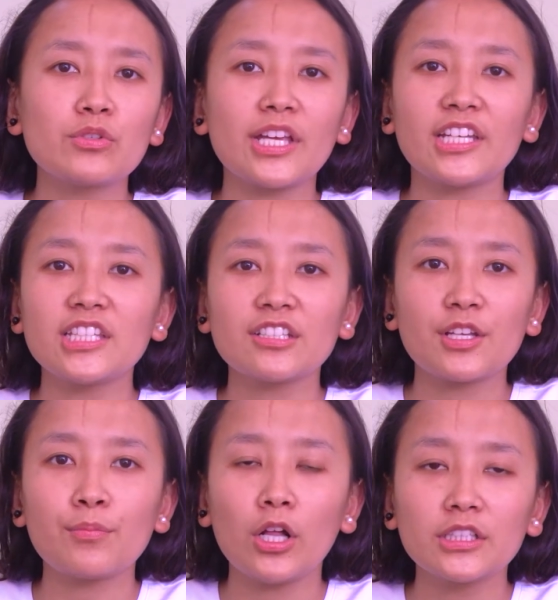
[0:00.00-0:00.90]
and
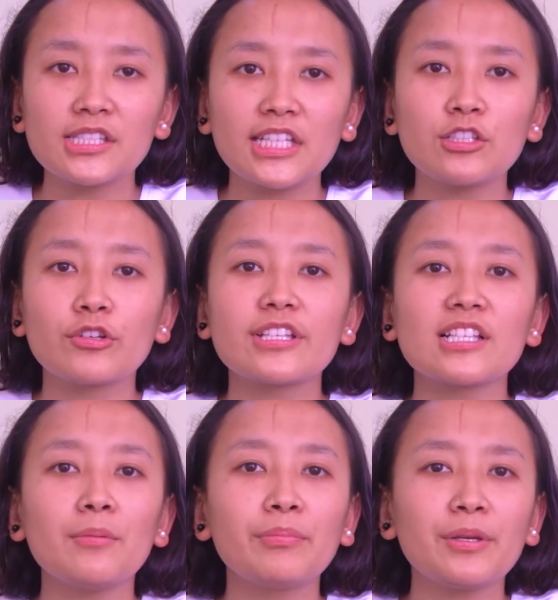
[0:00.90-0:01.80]
internet policy to
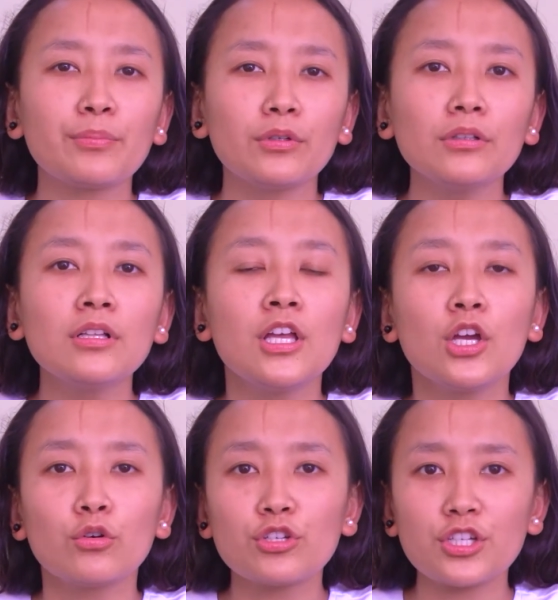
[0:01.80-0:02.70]
Islam people
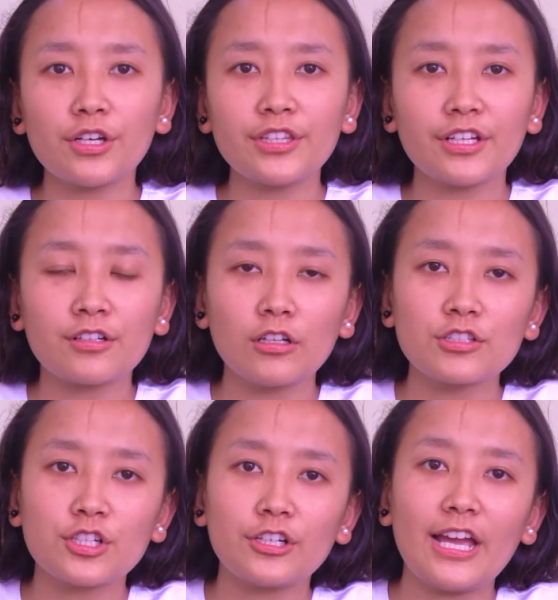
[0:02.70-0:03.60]
who shared their
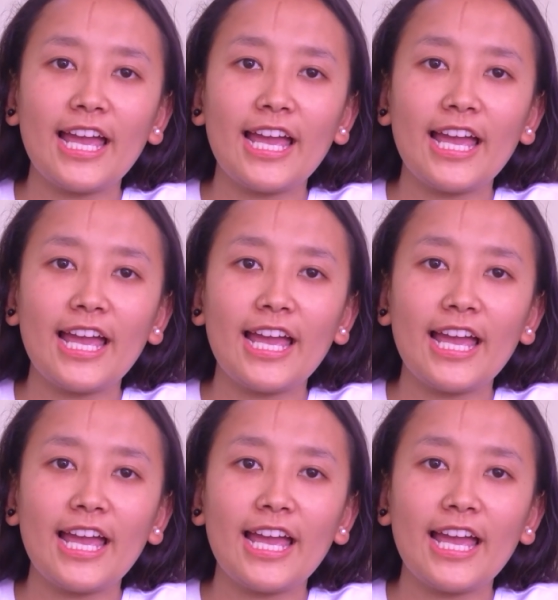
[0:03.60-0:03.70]
culture